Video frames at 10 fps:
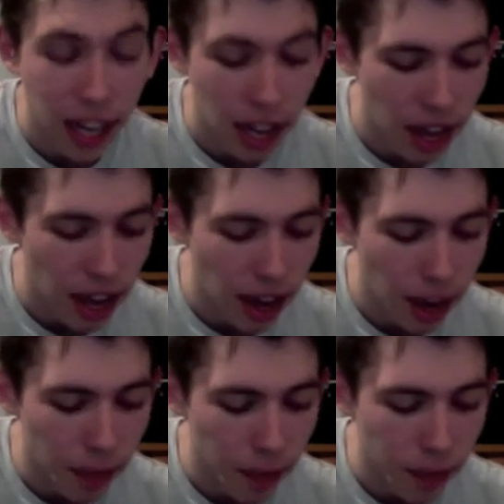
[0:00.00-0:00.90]

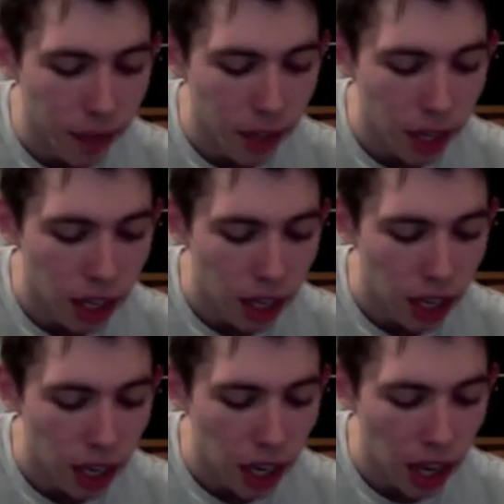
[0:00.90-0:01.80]
Um,
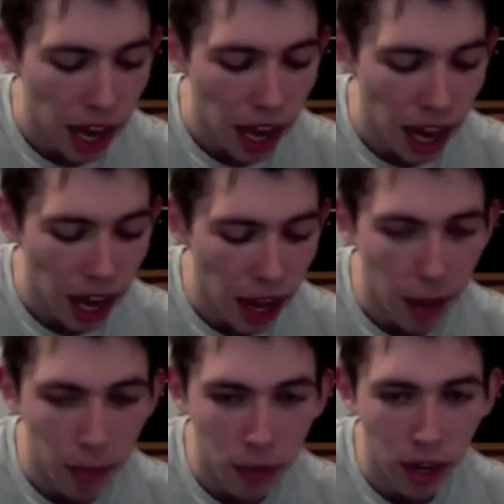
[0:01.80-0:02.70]

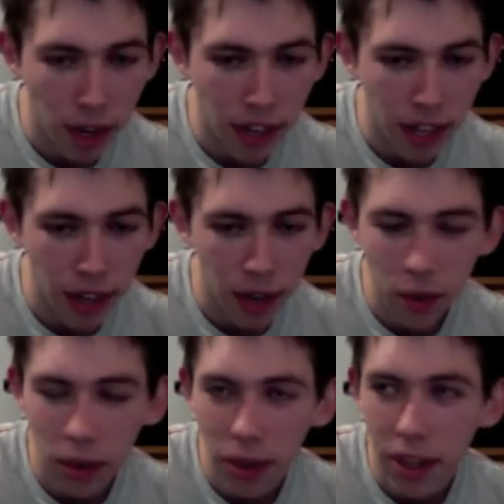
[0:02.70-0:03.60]
um, trying to think, of, who,
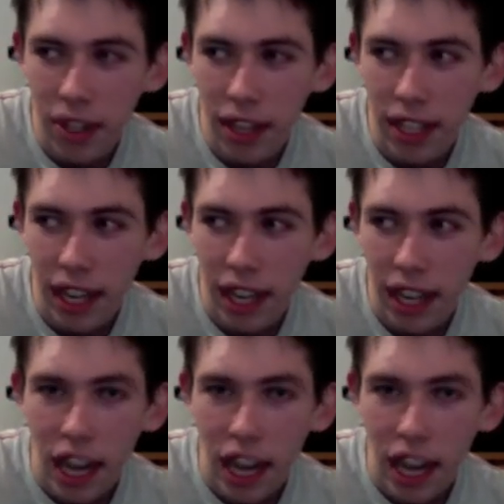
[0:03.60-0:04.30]
do, else did I say?